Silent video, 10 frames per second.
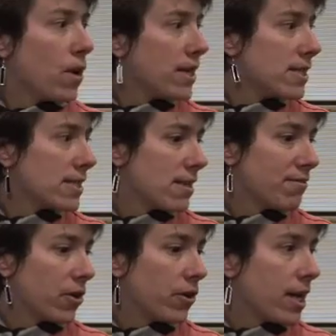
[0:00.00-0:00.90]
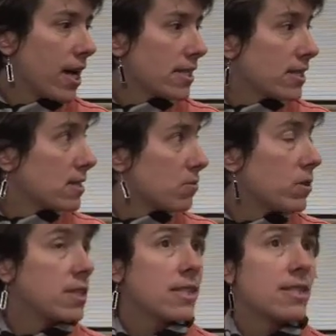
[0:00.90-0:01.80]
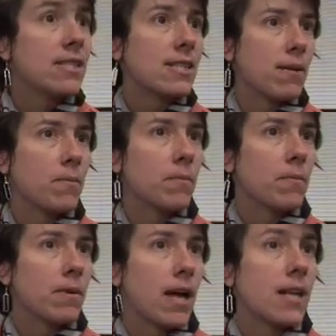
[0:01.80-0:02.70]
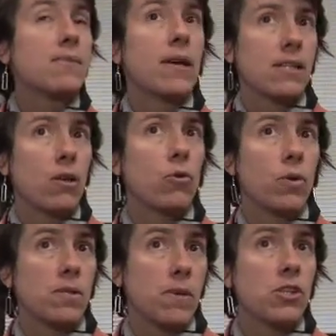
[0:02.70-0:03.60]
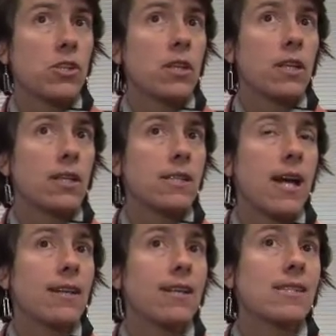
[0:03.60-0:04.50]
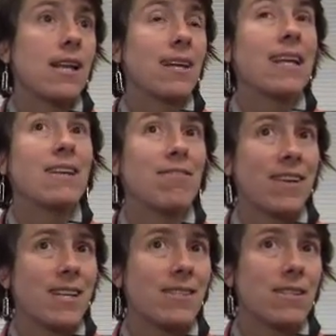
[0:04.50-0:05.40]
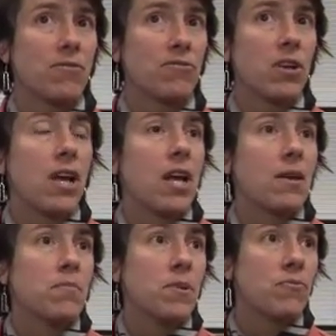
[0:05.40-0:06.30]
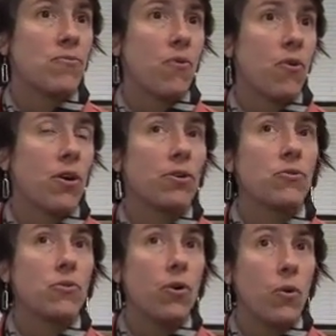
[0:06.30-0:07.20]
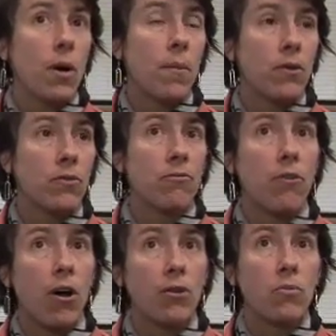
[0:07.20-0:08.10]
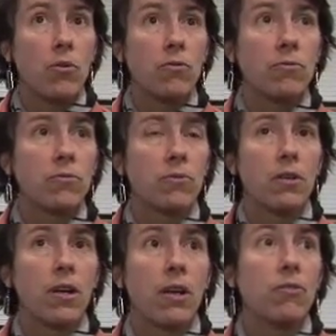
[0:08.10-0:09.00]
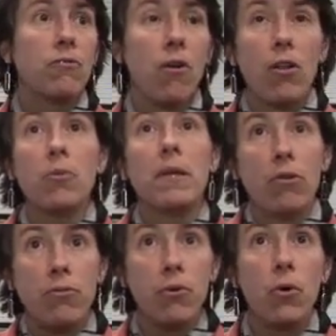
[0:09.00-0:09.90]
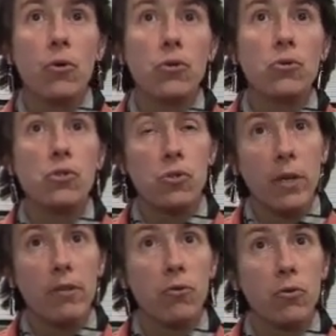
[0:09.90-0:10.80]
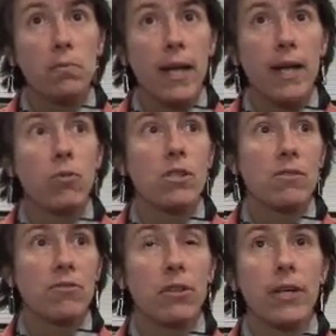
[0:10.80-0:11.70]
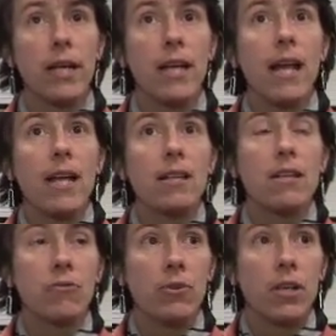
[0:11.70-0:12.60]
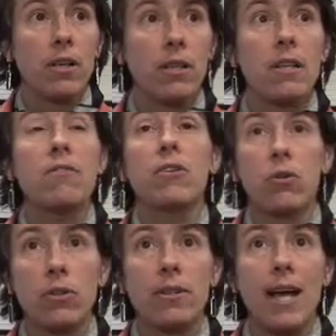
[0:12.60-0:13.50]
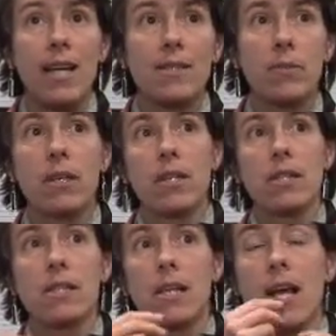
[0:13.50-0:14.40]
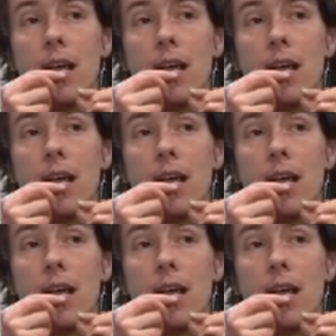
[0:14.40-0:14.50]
What is very nice with this system, as Marcelo was mentioning, is that it's not invasive. Before, to know about the volume and the flow used during flute playing was a very difficult task, because